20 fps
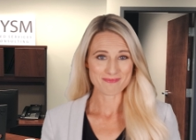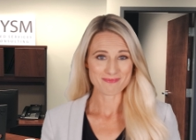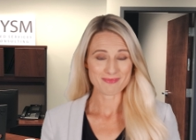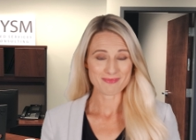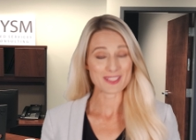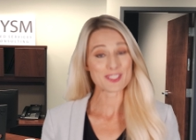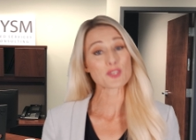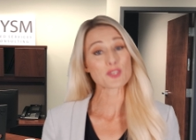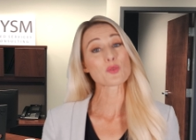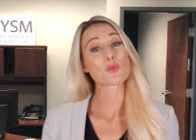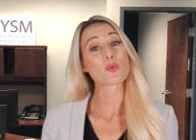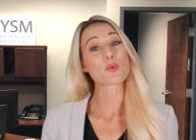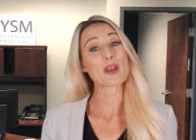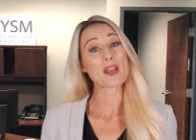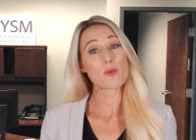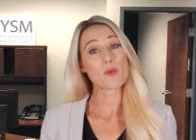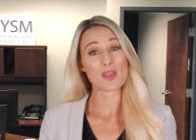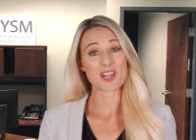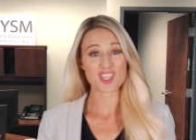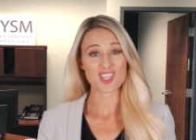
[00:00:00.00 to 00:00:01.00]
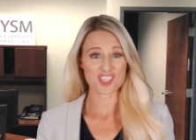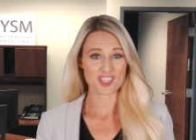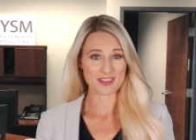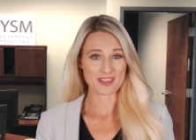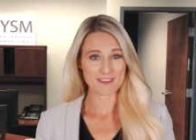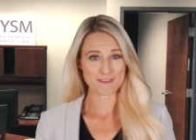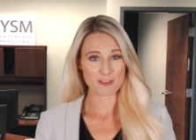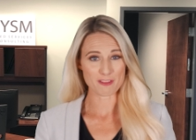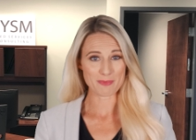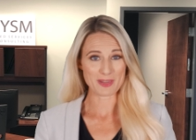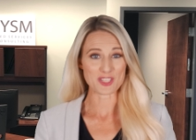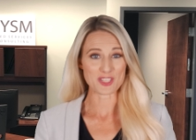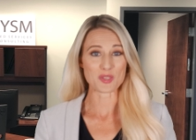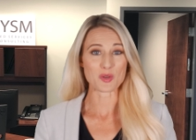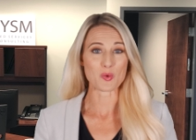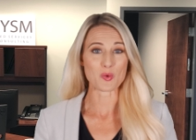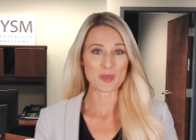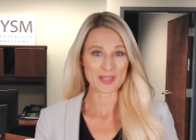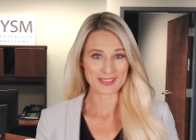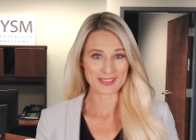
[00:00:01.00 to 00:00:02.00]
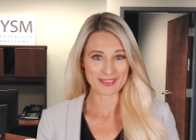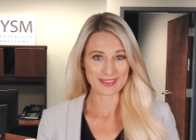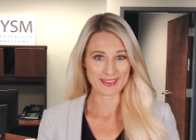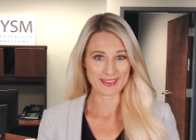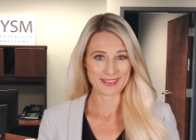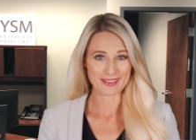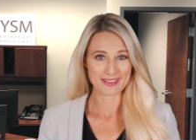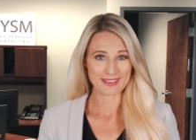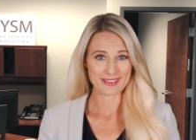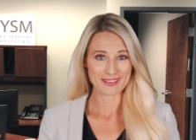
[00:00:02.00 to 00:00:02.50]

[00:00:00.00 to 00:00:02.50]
It's a great way to share information quickly.